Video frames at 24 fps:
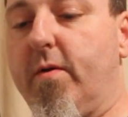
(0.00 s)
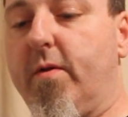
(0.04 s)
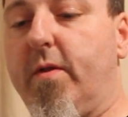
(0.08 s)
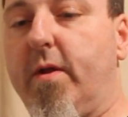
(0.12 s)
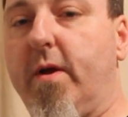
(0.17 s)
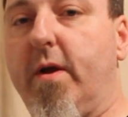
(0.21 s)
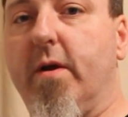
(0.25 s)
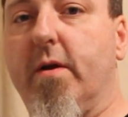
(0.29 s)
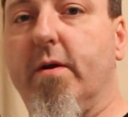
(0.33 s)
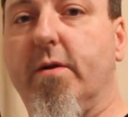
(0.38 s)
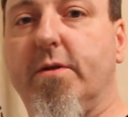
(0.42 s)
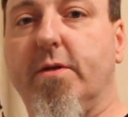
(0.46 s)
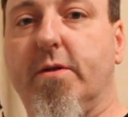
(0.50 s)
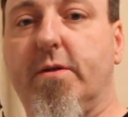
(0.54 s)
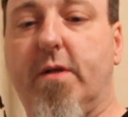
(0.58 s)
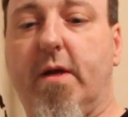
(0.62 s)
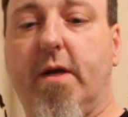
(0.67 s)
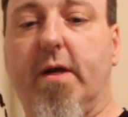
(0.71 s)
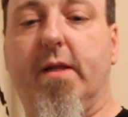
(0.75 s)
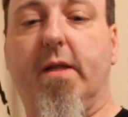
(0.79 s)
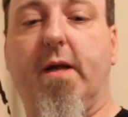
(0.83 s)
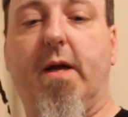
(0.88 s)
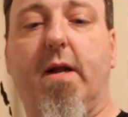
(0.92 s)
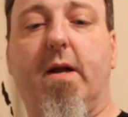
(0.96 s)
there just
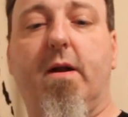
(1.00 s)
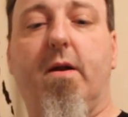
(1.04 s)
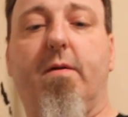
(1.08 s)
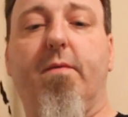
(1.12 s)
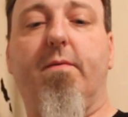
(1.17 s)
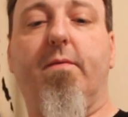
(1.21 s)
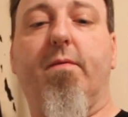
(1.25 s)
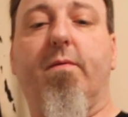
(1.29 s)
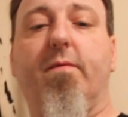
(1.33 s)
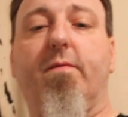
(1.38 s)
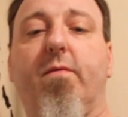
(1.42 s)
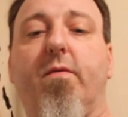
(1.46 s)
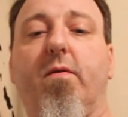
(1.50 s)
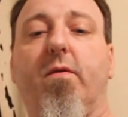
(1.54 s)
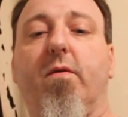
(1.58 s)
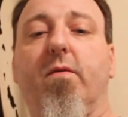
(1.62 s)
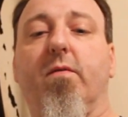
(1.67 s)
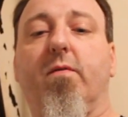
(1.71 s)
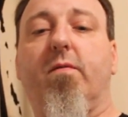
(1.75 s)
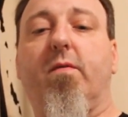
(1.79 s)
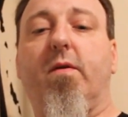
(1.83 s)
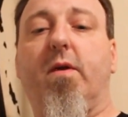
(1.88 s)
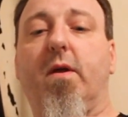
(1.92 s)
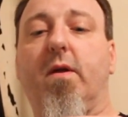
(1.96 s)
like that, so you
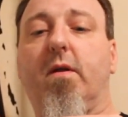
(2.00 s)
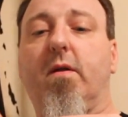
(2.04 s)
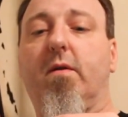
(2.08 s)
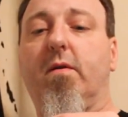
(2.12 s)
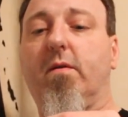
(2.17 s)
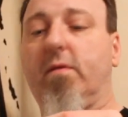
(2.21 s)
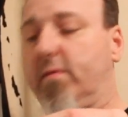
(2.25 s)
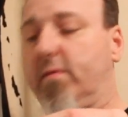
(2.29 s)
can see it.